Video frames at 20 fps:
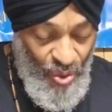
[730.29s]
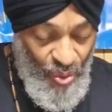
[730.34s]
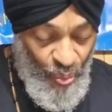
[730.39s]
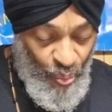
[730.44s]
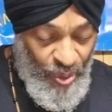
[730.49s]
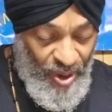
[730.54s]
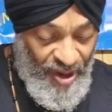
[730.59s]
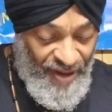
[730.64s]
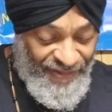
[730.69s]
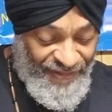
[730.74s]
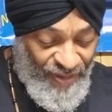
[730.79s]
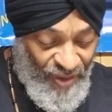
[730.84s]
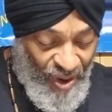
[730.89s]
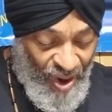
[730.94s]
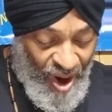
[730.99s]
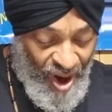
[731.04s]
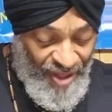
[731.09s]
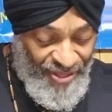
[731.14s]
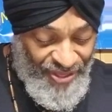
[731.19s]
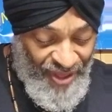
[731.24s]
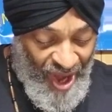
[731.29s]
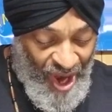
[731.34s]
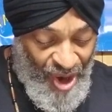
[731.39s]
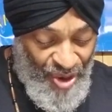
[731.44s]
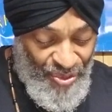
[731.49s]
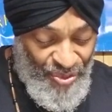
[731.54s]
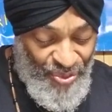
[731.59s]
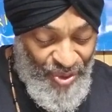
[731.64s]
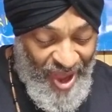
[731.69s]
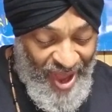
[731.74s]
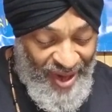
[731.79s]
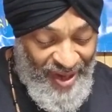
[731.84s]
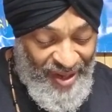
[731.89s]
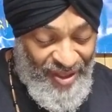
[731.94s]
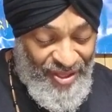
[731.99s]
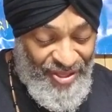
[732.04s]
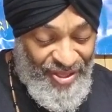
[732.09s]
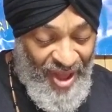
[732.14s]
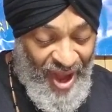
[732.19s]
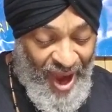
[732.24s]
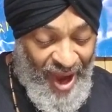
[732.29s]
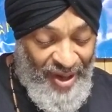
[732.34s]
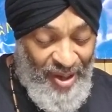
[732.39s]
"Wherefore art thou red in thine